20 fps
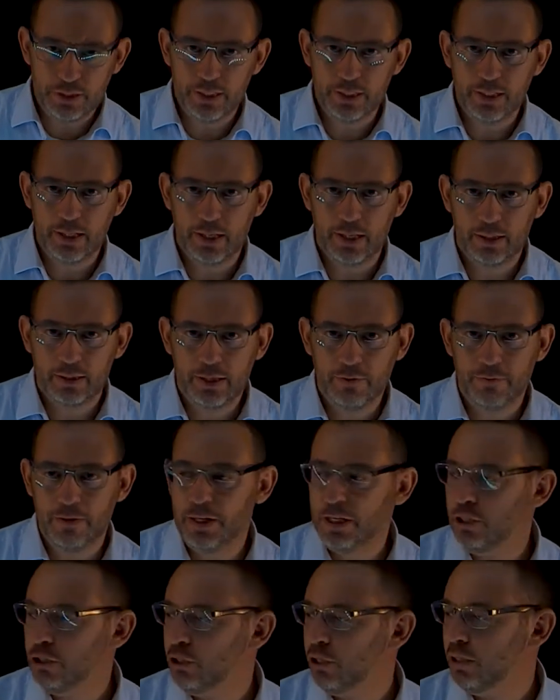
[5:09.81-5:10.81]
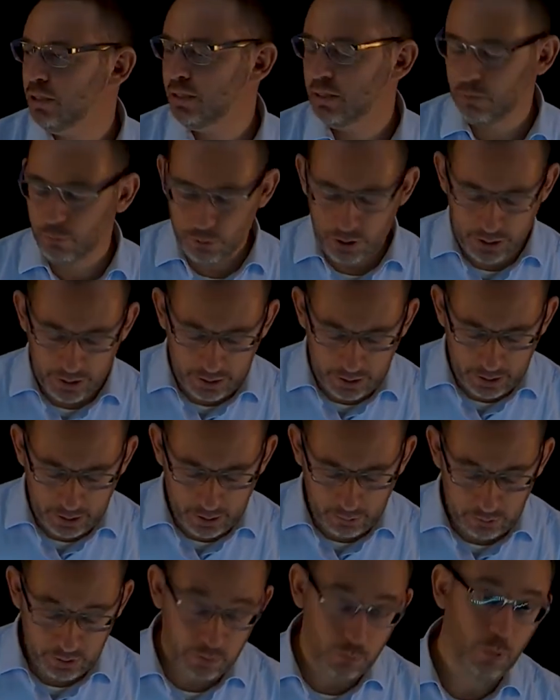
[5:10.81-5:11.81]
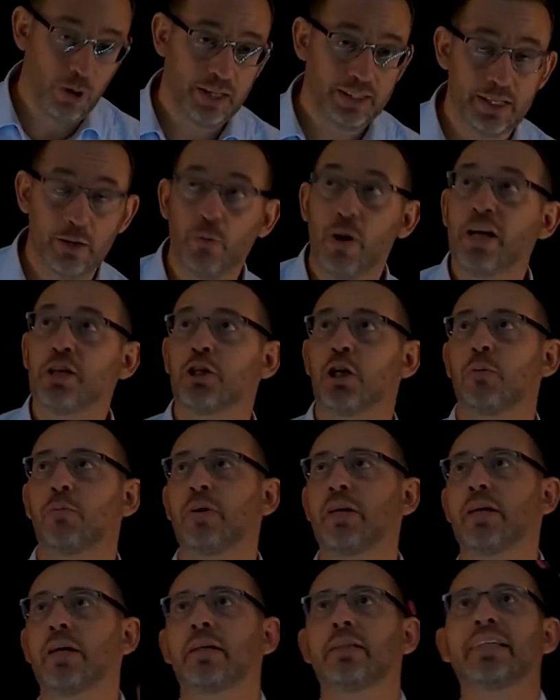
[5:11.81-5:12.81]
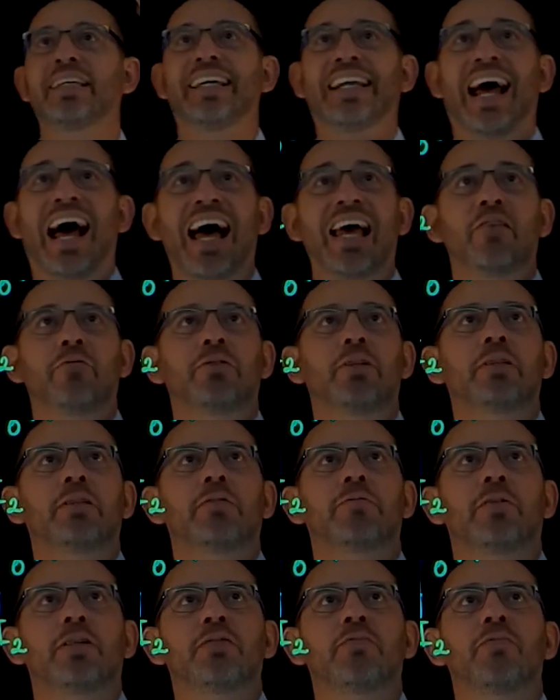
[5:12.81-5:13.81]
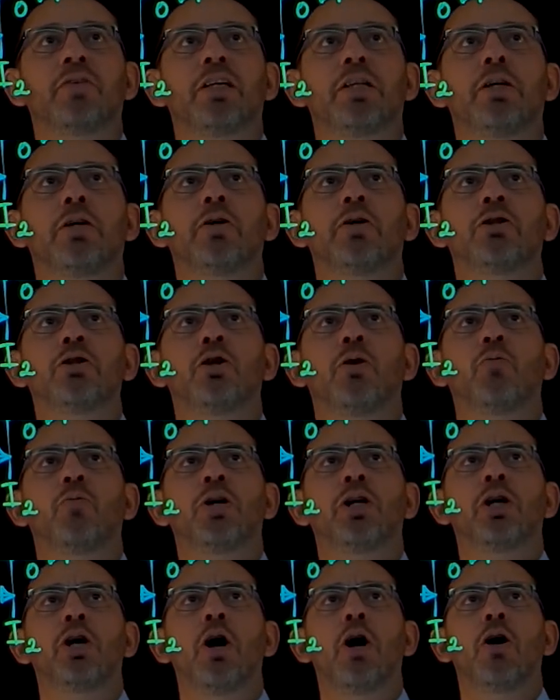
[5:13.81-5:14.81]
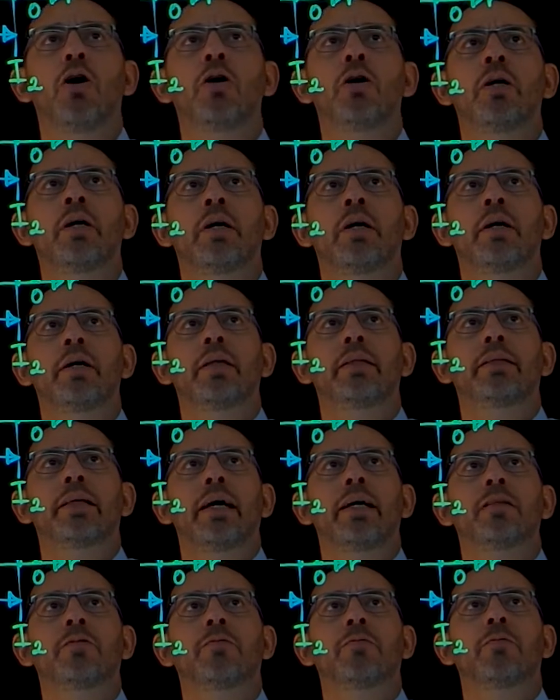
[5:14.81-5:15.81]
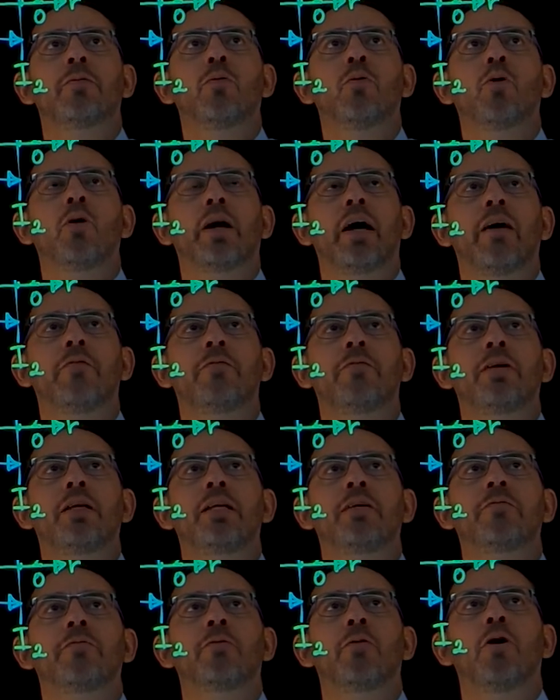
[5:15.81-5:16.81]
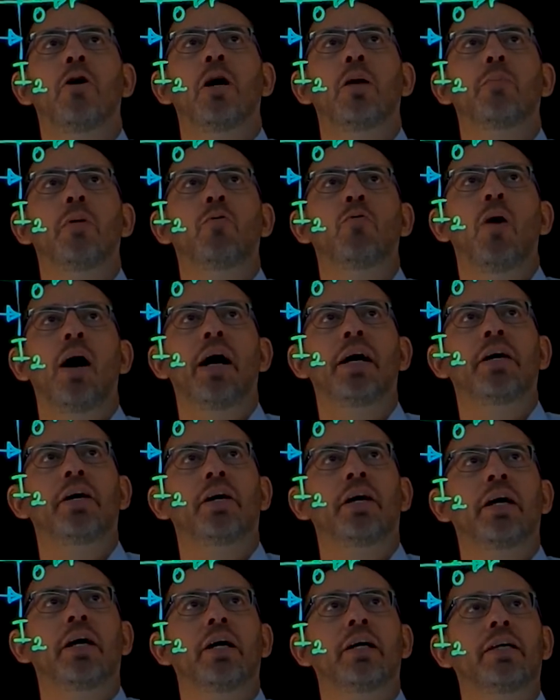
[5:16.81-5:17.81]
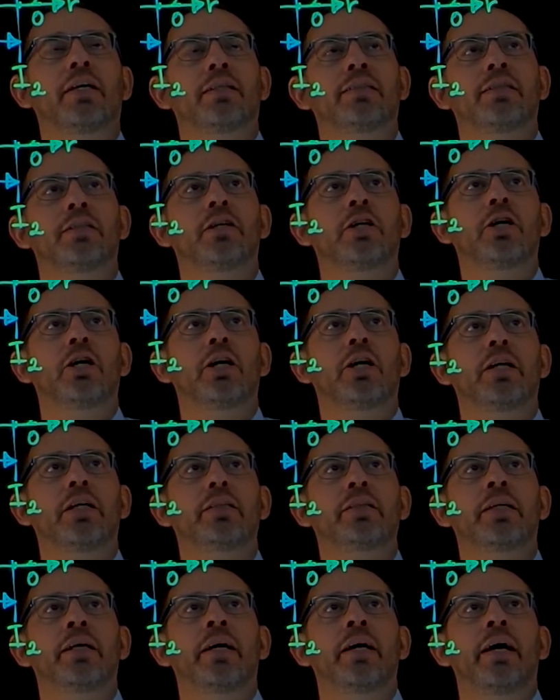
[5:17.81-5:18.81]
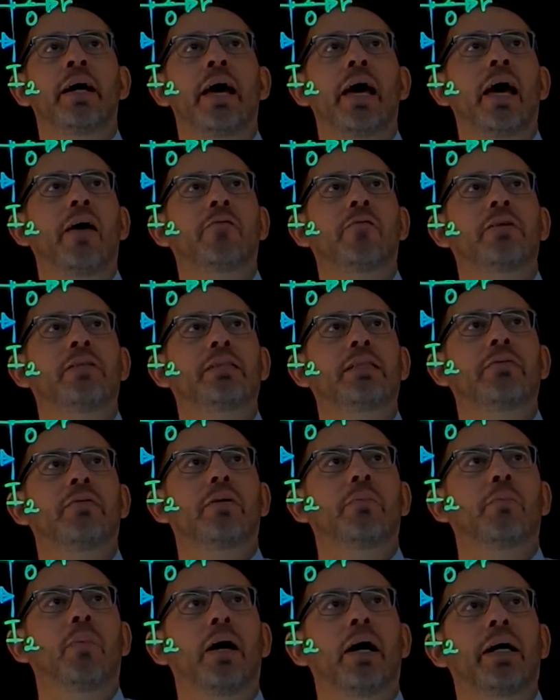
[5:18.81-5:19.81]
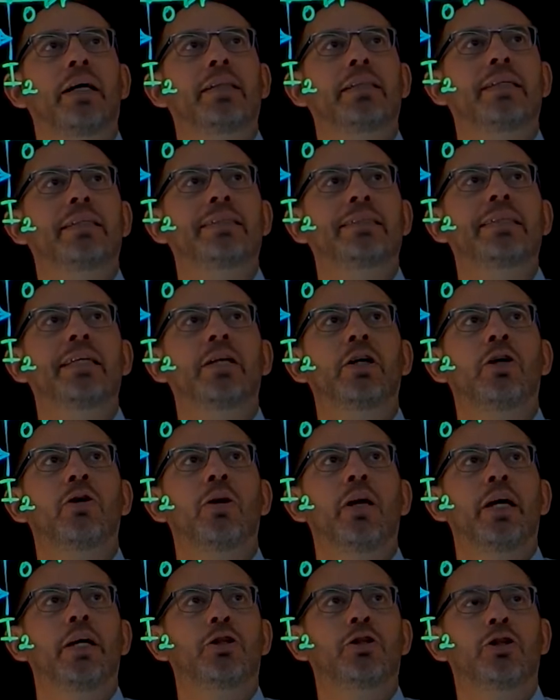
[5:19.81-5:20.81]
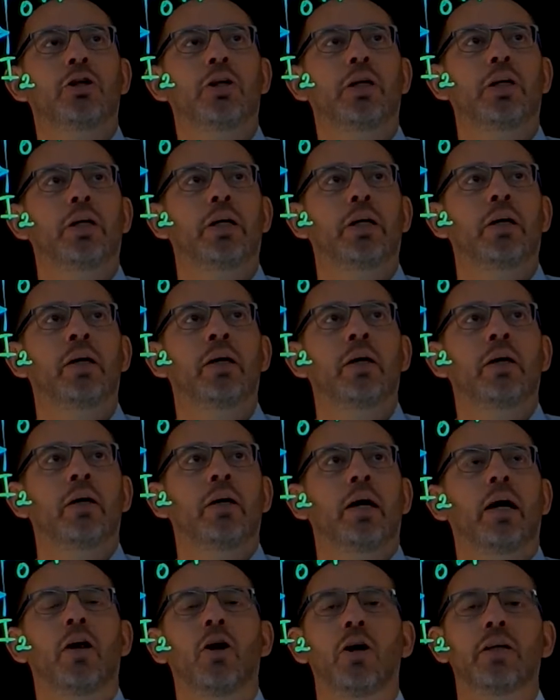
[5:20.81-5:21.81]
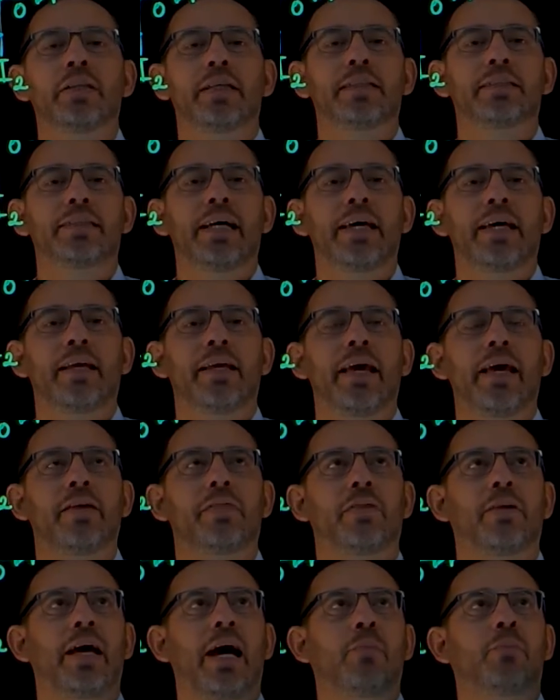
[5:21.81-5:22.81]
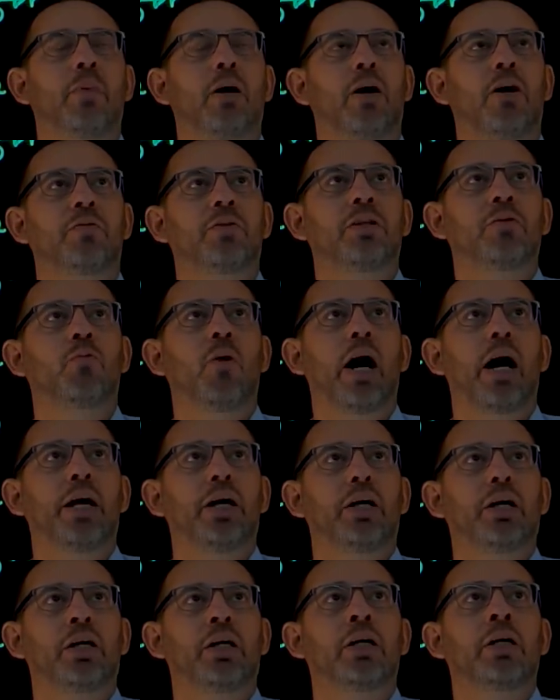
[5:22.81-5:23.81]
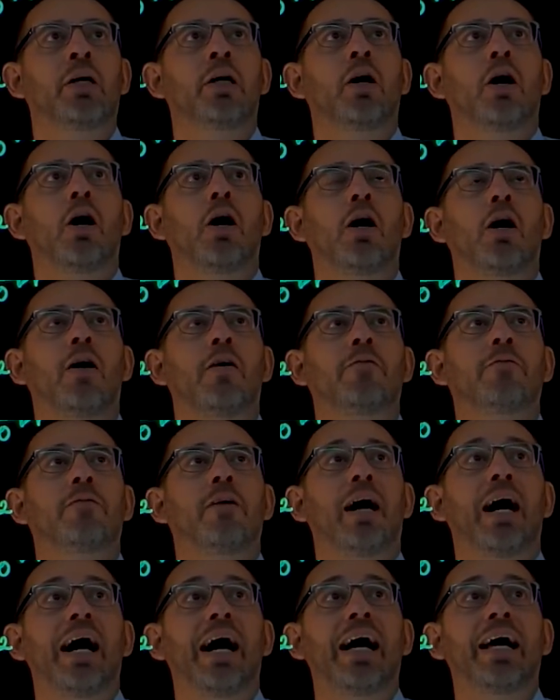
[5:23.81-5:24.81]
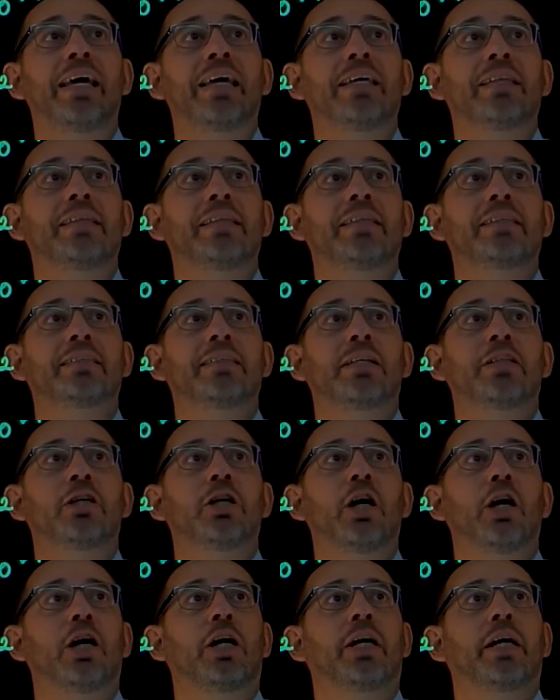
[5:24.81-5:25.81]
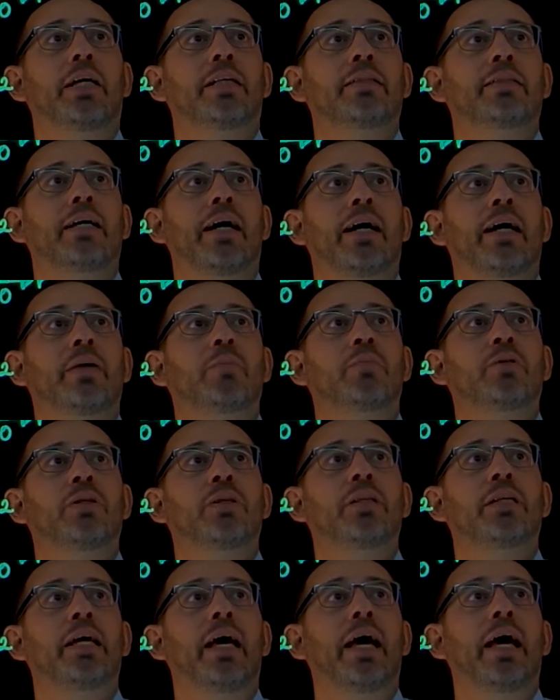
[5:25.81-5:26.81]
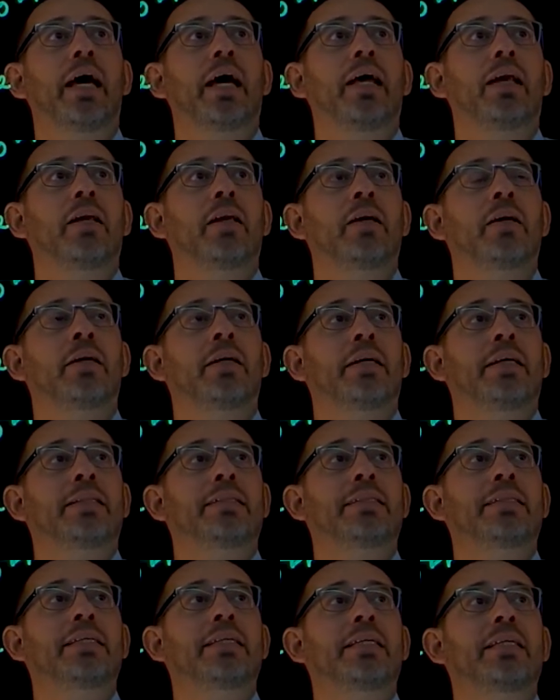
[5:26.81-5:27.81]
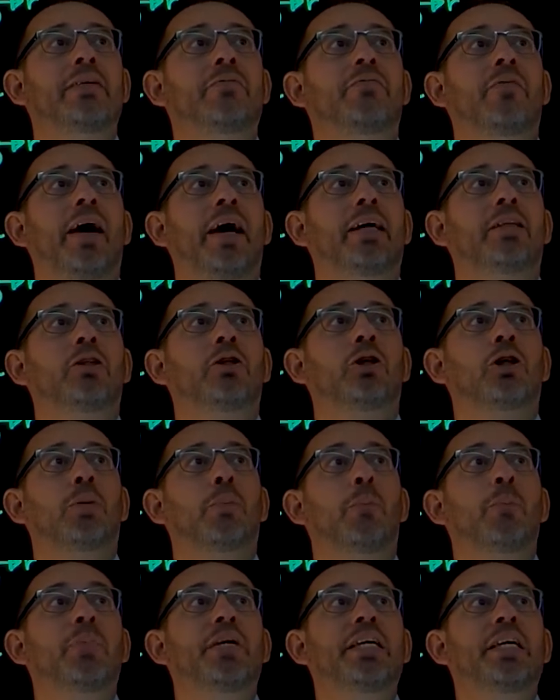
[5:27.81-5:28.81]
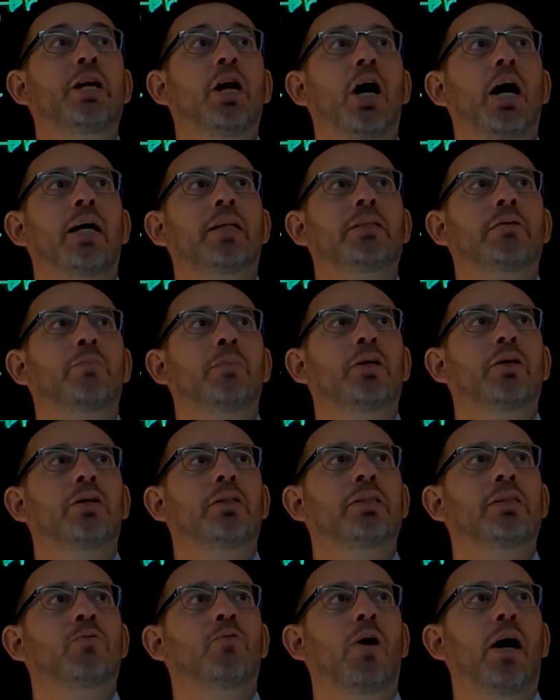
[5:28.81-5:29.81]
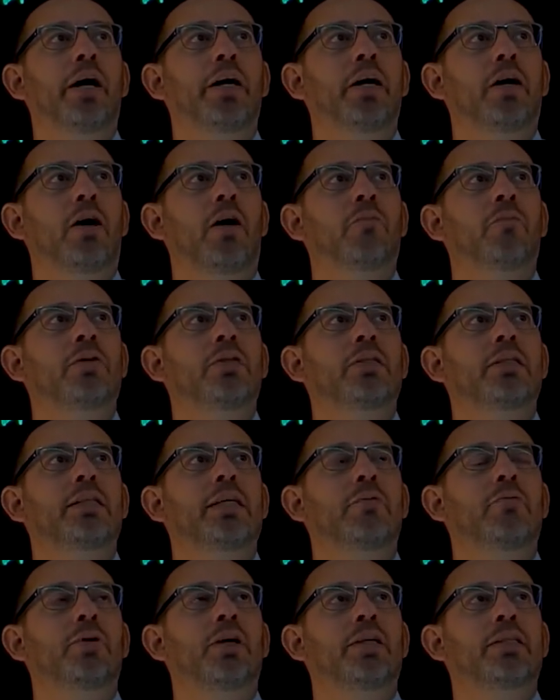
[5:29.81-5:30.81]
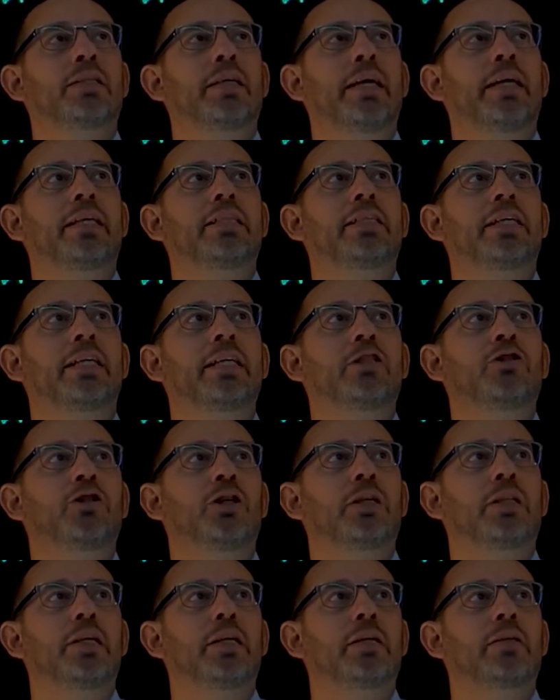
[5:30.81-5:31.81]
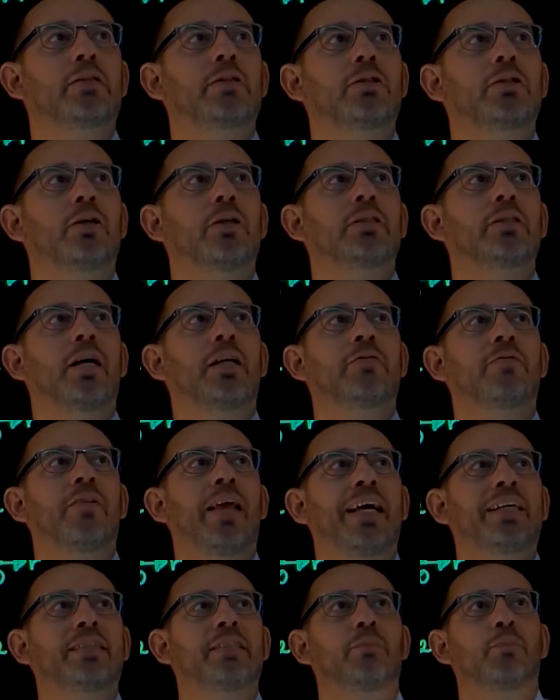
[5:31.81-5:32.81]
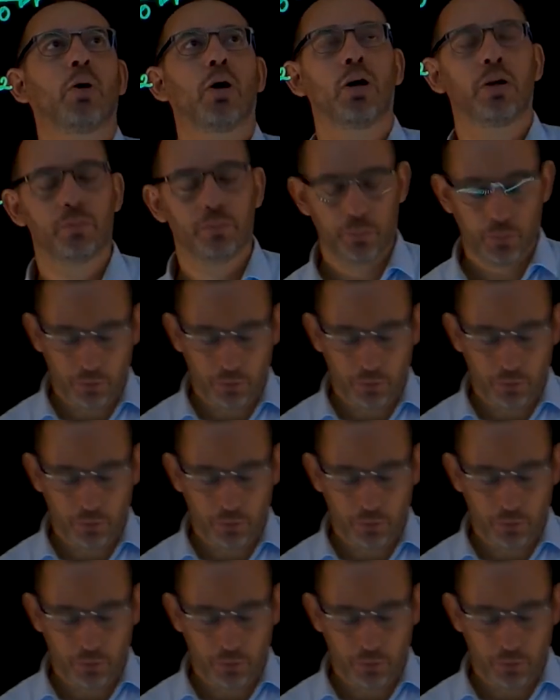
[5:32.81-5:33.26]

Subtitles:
the definitions, the equation we derived in the first video. So we know that for a filiform wire carrying a steady current, F is given by the circulation along the entire length gamma of the wire of I, the steady current, times the L, T vector B naught, because the wire, obviously, we are saying is rigid, so it's not flexible.